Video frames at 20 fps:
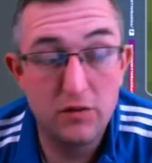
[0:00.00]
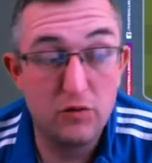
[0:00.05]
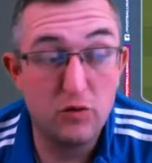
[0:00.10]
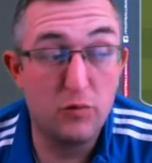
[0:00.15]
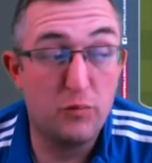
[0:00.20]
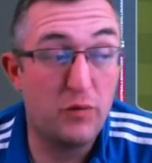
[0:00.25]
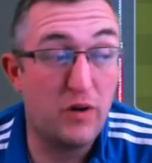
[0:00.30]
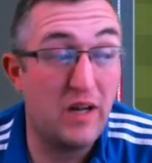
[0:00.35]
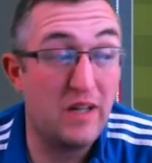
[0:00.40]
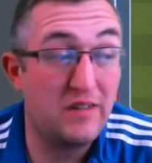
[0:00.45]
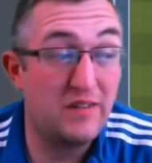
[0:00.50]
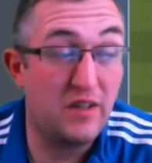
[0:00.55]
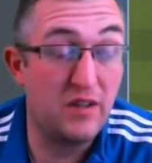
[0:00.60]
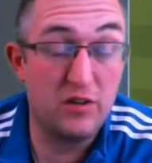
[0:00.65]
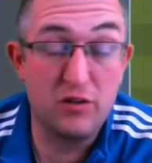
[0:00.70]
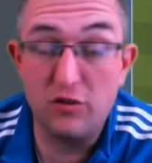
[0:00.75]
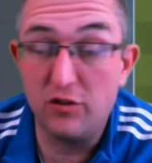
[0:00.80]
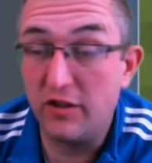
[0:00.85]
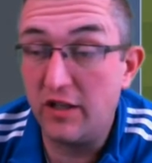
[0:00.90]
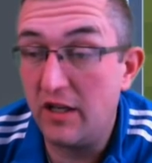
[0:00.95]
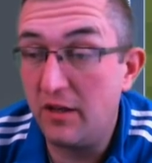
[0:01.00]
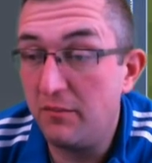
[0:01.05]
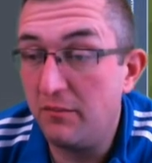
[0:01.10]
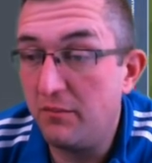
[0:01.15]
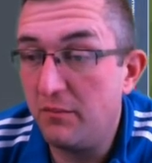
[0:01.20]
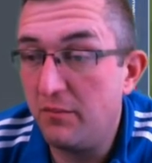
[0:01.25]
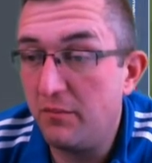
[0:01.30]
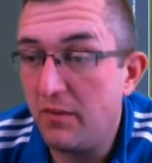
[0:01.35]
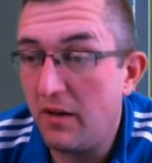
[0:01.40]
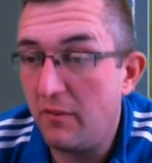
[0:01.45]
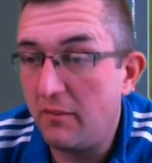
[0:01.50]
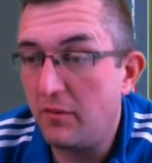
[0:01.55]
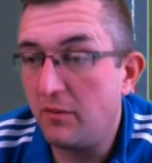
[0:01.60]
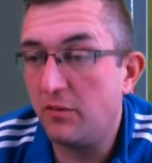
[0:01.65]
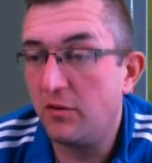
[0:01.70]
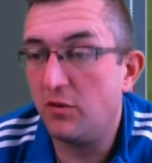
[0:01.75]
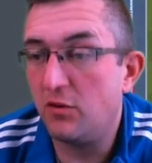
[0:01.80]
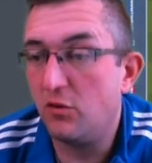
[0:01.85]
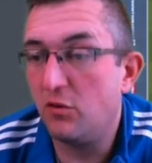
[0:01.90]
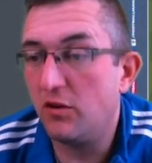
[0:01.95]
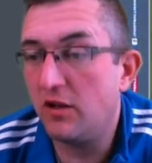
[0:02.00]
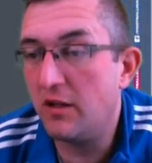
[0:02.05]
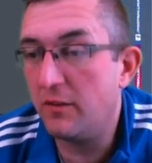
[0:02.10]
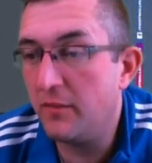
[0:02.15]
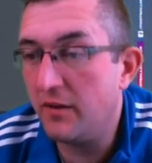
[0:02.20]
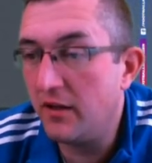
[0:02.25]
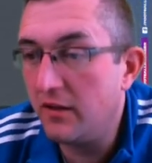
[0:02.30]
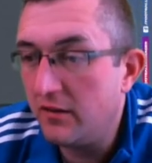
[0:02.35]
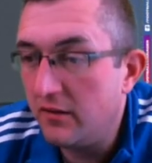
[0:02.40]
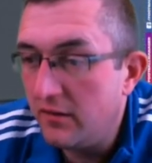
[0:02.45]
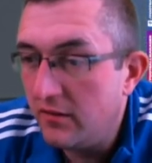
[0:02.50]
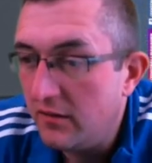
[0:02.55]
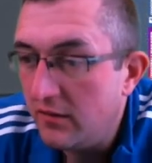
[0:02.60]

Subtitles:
So Bryant's had a good game. I'm happy with the goalkeeper.